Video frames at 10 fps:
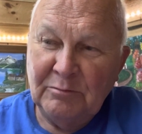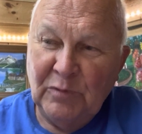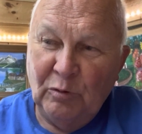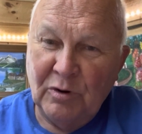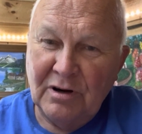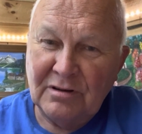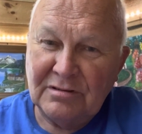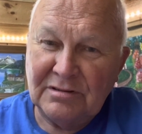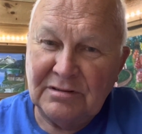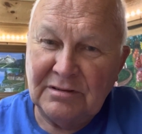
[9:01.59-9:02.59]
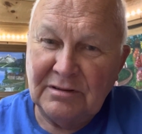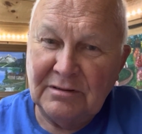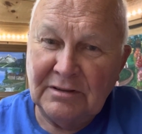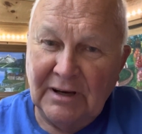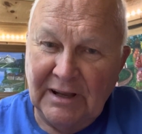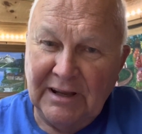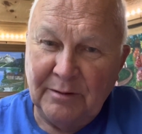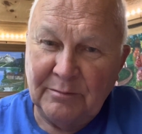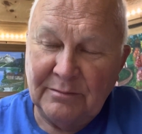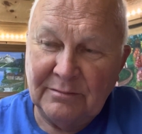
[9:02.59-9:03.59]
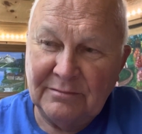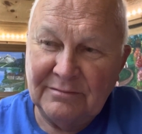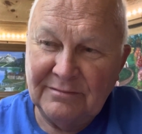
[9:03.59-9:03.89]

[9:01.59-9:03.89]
but where's the lamb?